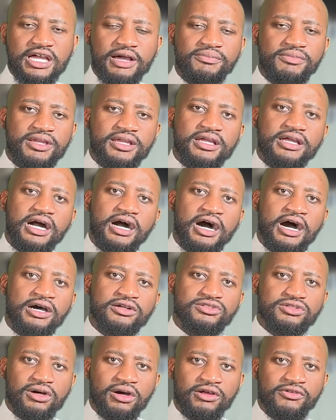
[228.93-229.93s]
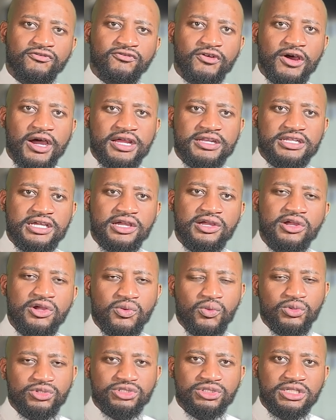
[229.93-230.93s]
coming out on Friday,
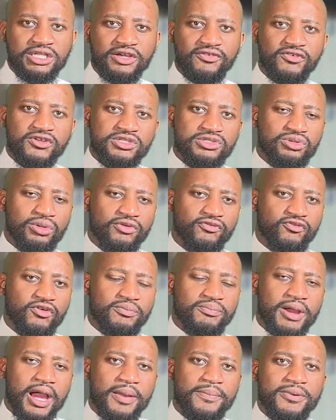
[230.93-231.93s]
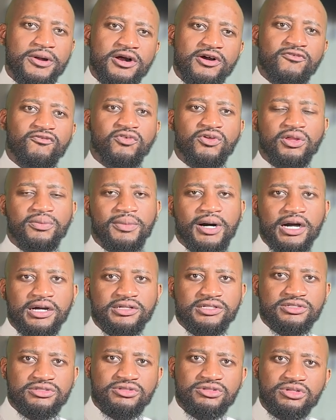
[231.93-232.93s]
which will give us sort of a map for the
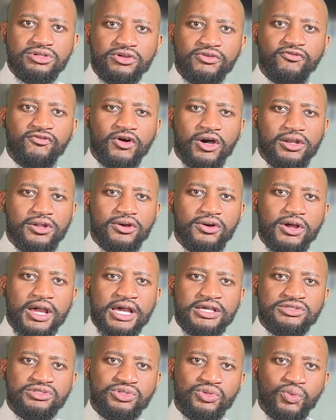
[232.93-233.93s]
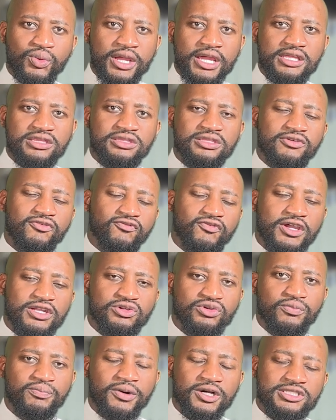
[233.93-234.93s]
markets to follow as to where the
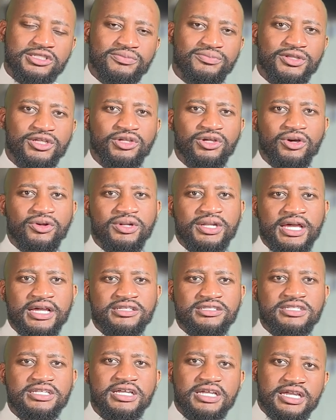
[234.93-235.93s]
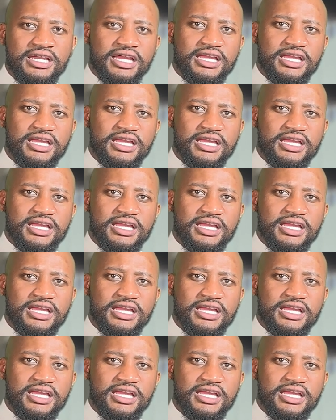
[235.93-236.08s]
Fed could possibly go next